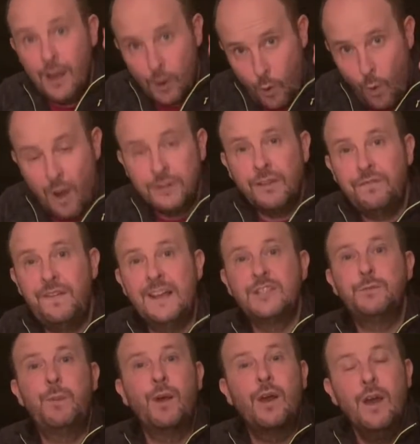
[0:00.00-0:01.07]
Go on to
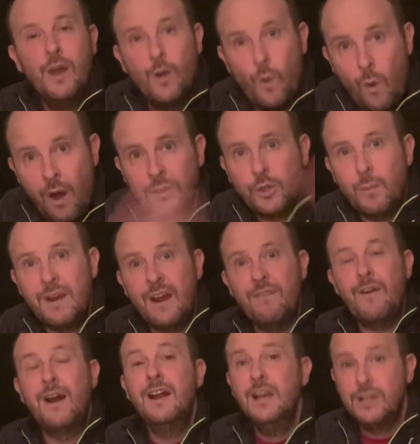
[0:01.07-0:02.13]
Facebook, go on to whatever.